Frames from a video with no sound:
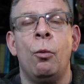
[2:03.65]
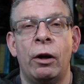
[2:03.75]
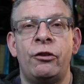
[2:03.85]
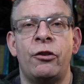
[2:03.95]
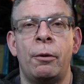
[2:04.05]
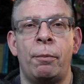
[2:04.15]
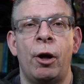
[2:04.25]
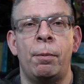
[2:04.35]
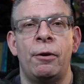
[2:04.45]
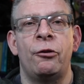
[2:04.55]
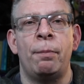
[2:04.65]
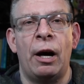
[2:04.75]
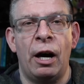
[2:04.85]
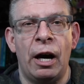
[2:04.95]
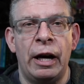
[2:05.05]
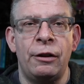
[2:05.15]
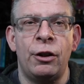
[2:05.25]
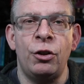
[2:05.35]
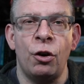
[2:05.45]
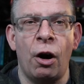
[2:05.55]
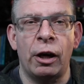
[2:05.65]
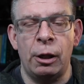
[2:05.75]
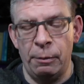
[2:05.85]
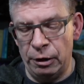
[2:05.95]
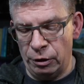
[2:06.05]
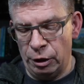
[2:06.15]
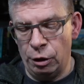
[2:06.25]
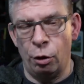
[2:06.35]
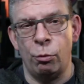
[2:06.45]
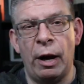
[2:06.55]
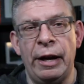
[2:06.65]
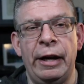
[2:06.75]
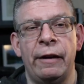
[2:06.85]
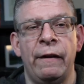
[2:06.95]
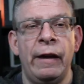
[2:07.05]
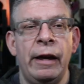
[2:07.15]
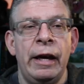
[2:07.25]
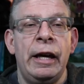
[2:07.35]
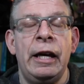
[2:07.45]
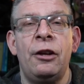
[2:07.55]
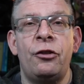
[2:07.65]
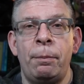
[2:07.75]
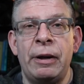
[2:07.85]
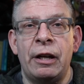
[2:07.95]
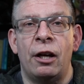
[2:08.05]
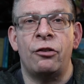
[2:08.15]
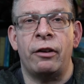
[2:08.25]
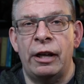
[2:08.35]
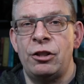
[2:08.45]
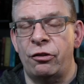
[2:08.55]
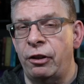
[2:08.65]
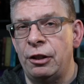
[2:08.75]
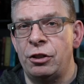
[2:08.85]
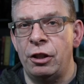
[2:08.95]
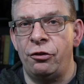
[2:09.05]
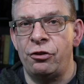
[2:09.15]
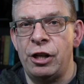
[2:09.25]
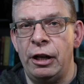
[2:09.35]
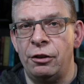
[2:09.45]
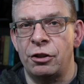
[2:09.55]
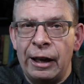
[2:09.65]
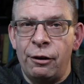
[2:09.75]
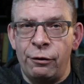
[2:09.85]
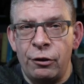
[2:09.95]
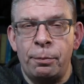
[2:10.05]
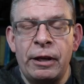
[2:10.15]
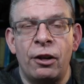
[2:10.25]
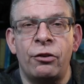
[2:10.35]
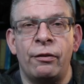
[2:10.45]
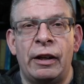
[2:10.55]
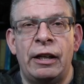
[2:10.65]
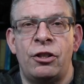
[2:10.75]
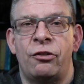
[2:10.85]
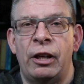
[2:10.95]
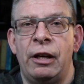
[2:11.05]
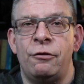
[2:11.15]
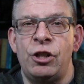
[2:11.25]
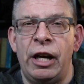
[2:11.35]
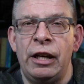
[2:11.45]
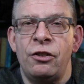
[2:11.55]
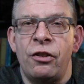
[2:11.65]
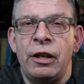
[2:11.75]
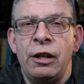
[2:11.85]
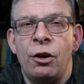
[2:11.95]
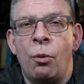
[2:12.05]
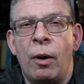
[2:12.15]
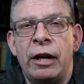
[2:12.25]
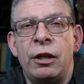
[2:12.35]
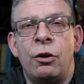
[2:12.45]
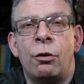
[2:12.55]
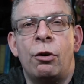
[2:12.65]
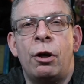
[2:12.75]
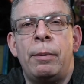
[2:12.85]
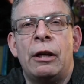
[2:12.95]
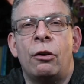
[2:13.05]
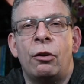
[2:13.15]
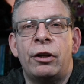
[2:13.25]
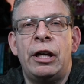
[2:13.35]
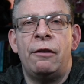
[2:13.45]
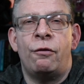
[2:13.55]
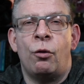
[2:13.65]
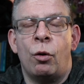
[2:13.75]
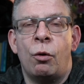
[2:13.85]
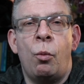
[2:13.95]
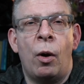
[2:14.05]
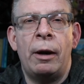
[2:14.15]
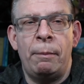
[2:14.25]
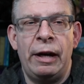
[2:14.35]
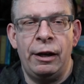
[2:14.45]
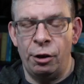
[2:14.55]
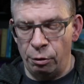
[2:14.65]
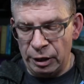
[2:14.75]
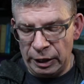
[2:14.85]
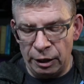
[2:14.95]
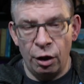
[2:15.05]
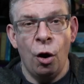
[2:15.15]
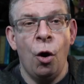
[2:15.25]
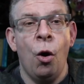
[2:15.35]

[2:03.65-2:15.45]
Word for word: What's the purpose behind the document that you're writing? Is it because legislation has changed? And if it's because of a legislative change, then you know what? You're going to be looking for one main ingredient.